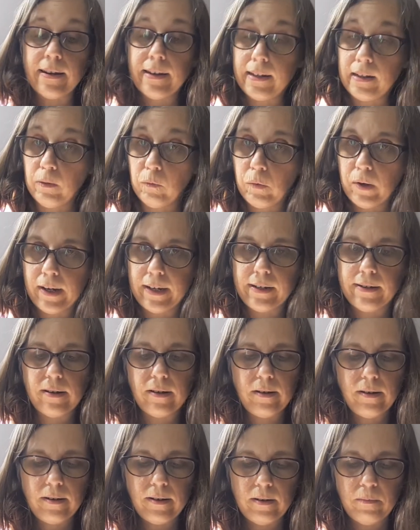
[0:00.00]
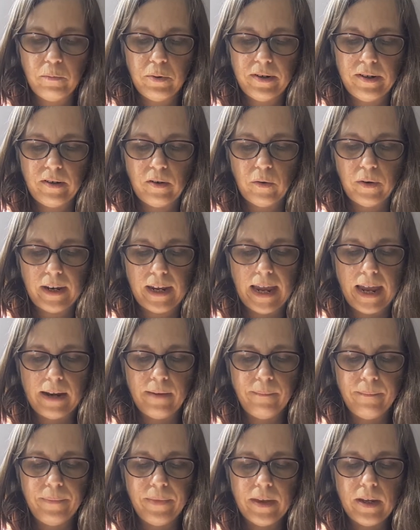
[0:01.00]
a little whitened and put it on again.